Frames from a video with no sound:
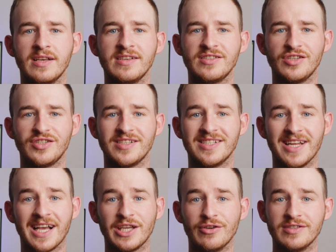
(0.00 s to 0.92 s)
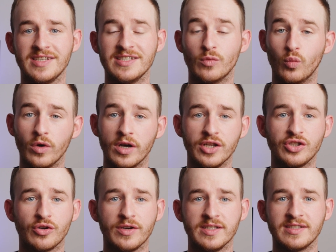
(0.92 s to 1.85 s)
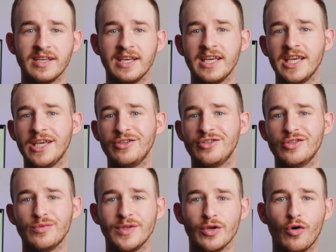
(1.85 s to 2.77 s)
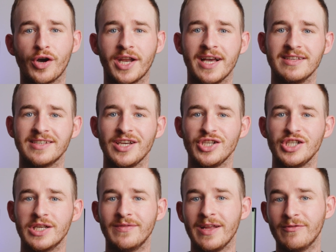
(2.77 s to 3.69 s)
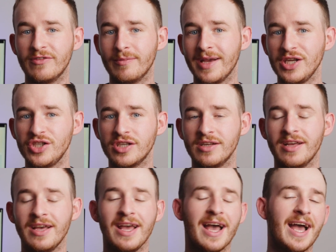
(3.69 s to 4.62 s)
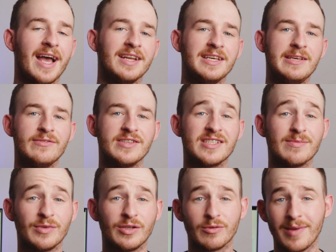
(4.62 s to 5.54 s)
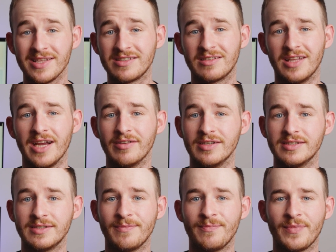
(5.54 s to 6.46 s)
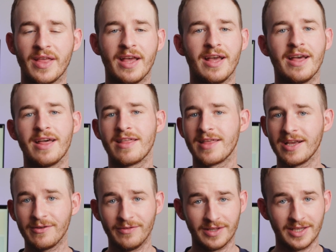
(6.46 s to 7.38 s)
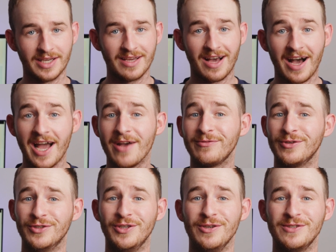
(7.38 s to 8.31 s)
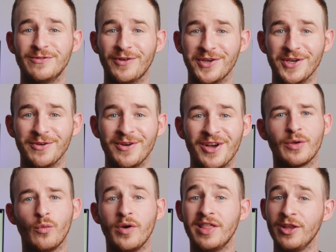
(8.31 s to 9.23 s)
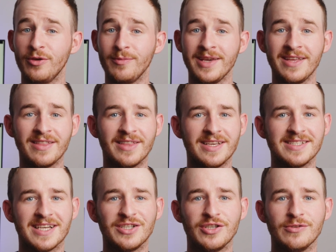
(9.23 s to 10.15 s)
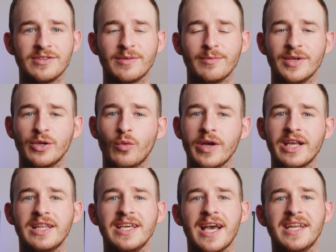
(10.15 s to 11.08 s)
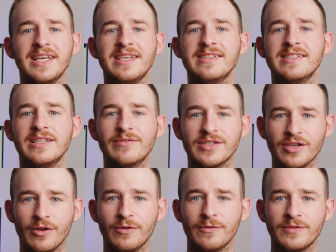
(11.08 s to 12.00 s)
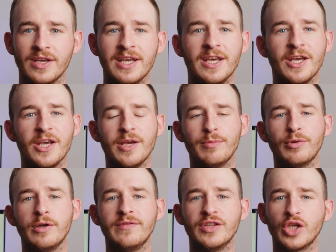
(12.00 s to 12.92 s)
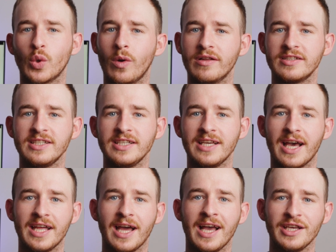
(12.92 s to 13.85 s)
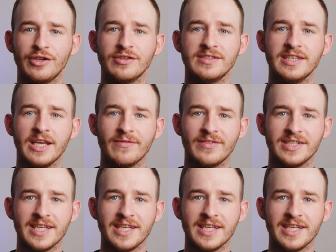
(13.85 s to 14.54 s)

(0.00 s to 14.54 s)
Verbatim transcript: such as inaccuracies in word choice, issues with the organization of information, and even some grammatical errors. Thankfully, I have good news for you. With Lumi, these issues can be quickly and easily resolved, improving the quality and accuracy of the